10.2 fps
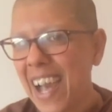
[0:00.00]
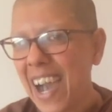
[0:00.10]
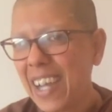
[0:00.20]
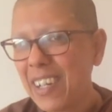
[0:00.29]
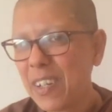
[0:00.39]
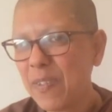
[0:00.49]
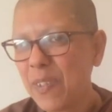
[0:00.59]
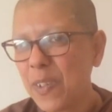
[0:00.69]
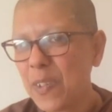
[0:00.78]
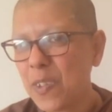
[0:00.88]
I
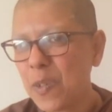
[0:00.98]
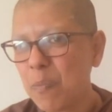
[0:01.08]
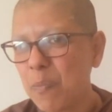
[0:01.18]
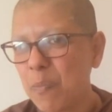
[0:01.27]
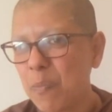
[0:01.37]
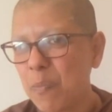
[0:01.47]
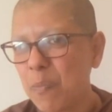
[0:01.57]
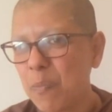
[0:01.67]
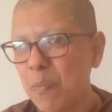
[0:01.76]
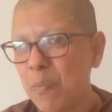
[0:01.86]
refused to
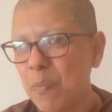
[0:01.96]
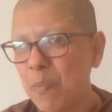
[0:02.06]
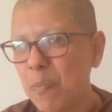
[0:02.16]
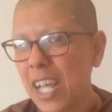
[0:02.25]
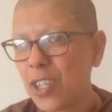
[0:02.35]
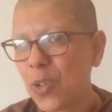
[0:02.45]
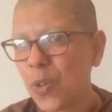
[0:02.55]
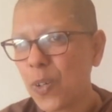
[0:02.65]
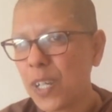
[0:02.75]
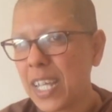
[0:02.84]
being
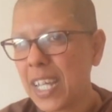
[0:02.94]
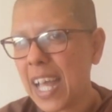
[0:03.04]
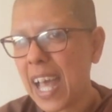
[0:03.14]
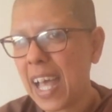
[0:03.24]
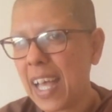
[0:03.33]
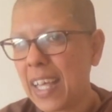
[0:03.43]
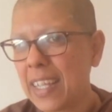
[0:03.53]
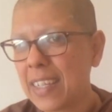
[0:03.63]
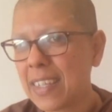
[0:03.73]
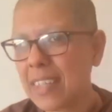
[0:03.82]
HOD
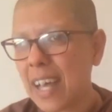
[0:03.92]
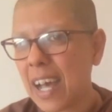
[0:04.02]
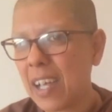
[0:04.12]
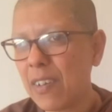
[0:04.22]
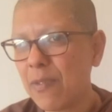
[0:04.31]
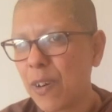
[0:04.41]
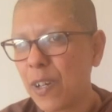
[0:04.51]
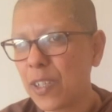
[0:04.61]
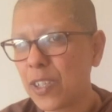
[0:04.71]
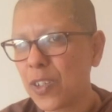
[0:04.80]
as I
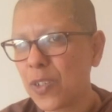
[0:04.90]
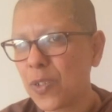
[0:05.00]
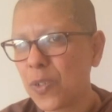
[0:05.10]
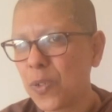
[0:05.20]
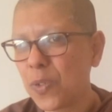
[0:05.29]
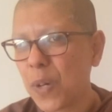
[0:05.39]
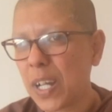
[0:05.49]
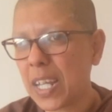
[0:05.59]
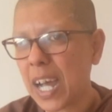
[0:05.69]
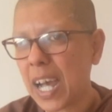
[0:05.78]
wanted to do
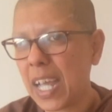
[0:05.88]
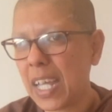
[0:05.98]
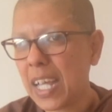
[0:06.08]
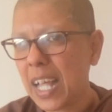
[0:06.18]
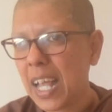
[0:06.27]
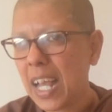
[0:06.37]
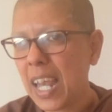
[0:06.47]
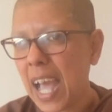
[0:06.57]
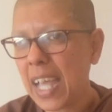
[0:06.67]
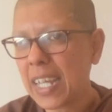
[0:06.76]
what I
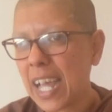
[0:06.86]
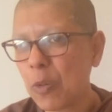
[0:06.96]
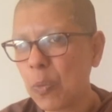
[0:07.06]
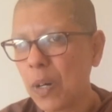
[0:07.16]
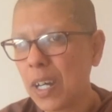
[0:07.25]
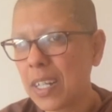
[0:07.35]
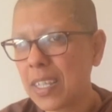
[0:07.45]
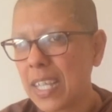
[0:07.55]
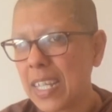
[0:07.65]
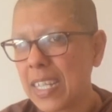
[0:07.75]
like at
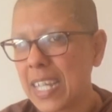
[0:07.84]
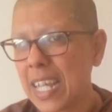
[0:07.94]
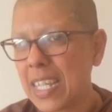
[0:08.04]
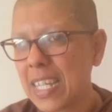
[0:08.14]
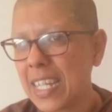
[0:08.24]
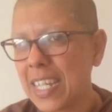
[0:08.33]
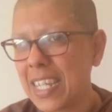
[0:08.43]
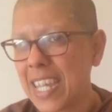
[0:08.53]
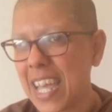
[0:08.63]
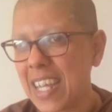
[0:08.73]
work, then getting
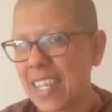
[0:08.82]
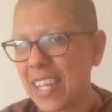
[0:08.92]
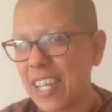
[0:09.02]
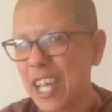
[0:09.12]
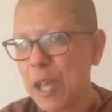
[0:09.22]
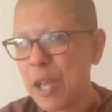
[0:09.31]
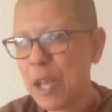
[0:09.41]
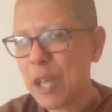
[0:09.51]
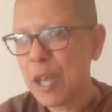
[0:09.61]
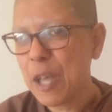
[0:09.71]
irritated,
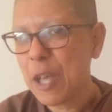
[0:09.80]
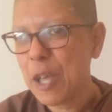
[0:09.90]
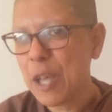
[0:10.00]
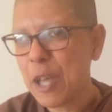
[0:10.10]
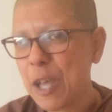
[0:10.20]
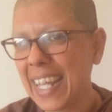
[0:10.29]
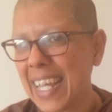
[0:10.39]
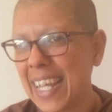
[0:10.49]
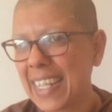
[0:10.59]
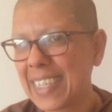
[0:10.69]
managing
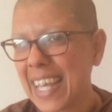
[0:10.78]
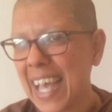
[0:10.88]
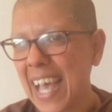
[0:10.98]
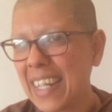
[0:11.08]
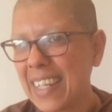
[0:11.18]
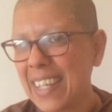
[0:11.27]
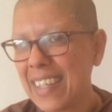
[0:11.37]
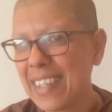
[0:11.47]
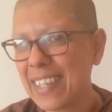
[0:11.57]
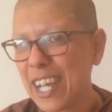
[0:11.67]
colleagues, and
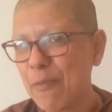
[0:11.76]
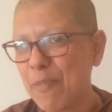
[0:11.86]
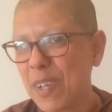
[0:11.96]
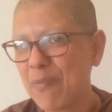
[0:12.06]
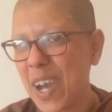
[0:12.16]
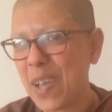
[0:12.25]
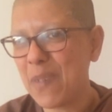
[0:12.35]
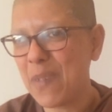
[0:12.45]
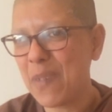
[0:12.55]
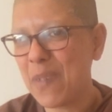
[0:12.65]
disturbing my
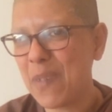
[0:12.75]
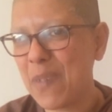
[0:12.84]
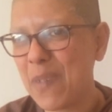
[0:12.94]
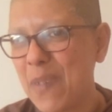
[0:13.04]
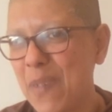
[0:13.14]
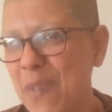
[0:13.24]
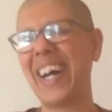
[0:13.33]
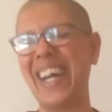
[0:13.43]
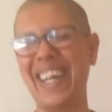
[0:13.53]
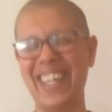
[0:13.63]
peace of
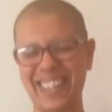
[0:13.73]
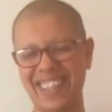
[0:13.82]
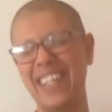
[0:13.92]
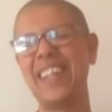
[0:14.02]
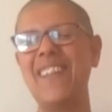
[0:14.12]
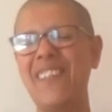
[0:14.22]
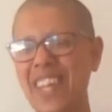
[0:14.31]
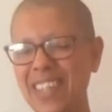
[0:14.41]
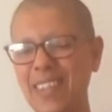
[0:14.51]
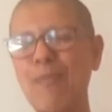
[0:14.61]
mind.
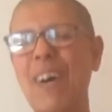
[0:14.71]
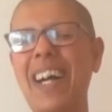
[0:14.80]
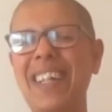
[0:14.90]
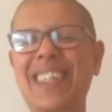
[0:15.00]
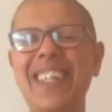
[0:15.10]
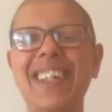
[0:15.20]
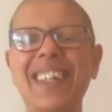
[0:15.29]
Very smart.